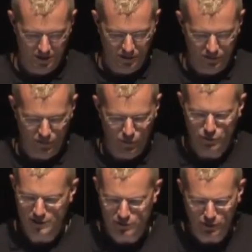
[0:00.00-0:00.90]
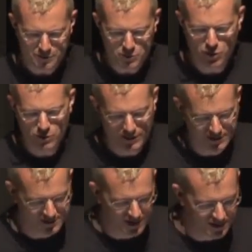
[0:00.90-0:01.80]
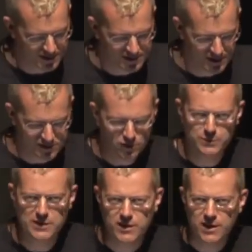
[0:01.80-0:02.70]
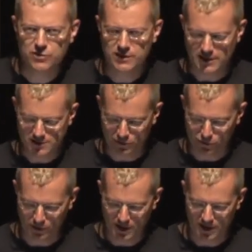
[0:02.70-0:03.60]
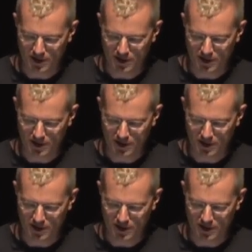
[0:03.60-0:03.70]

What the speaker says: So the school I've been working with in the States is called Beaver Country Day School.